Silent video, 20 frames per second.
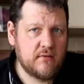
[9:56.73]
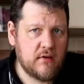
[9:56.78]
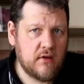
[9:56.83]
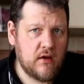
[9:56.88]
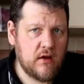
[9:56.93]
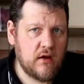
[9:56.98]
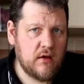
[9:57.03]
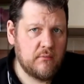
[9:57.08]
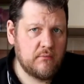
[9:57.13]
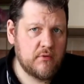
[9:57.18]

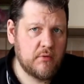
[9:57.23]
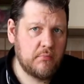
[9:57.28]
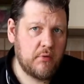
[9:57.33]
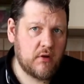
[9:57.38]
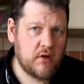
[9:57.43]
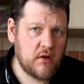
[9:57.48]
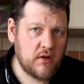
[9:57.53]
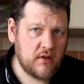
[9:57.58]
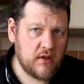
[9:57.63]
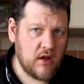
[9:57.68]
Um, the
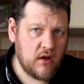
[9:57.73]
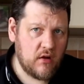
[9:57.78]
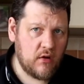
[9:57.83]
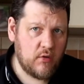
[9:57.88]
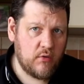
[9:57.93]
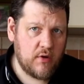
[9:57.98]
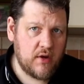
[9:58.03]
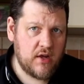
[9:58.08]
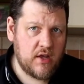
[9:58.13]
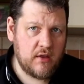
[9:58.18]
bottles are
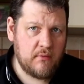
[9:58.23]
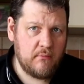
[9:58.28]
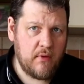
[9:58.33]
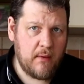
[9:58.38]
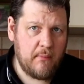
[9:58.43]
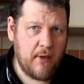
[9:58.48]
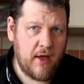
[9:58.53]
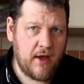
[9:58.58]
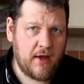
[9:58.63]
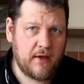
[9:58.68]
already in my
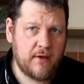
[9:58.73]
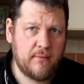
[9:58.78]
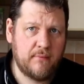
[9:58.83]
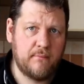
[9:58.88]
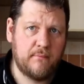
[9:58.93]
bag.